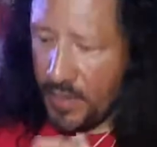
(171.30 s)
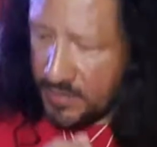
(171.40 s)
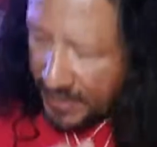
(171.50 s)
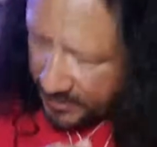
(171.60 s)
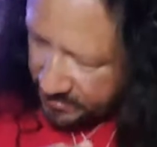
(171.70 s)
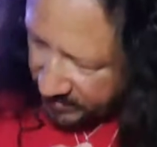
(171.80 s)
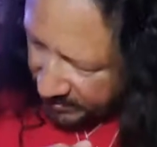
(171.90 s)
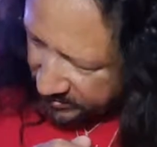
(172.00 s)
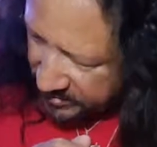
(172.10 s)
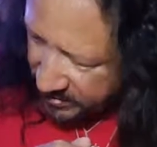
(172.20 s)
Think this. What
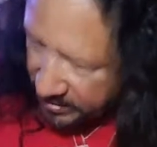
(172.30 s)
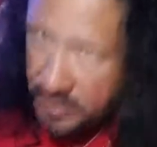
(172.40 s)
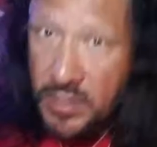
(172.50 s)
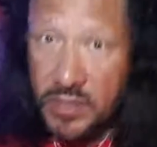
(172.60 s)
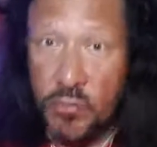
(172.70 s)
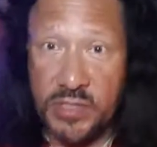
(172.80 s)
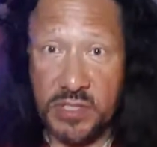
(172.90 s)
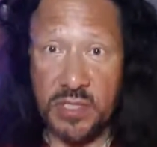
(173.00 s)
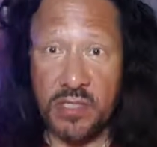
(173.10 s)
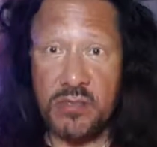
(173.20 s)
else is in what's
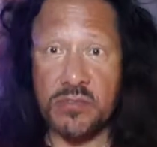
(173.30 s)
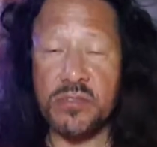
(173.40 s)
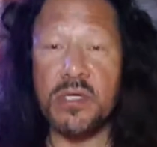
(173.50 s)
in the news?